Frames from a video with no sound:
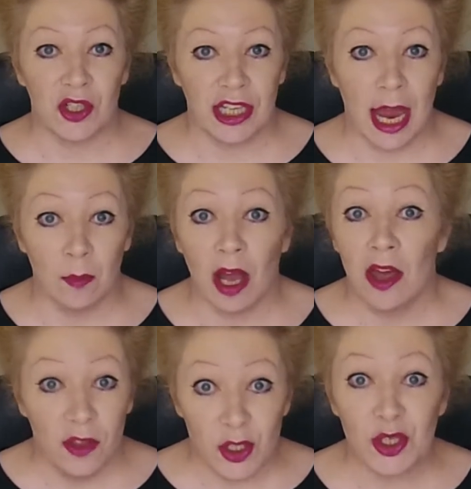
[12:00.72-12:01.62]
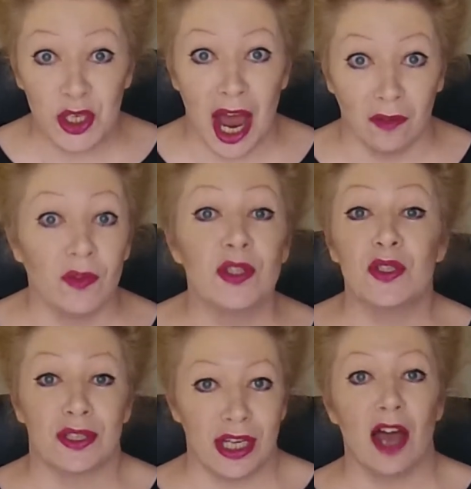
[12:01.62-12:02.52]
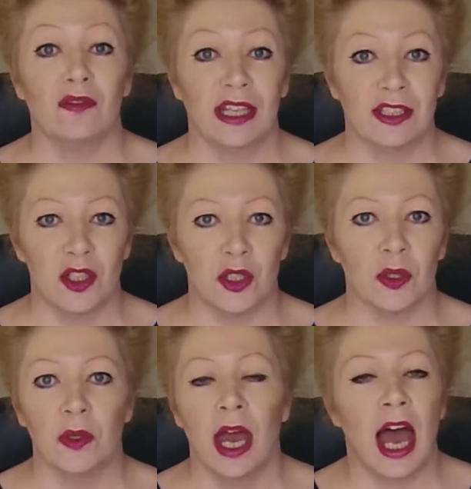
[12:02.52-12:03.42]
to camera, this is tough. This is a tough gig to do,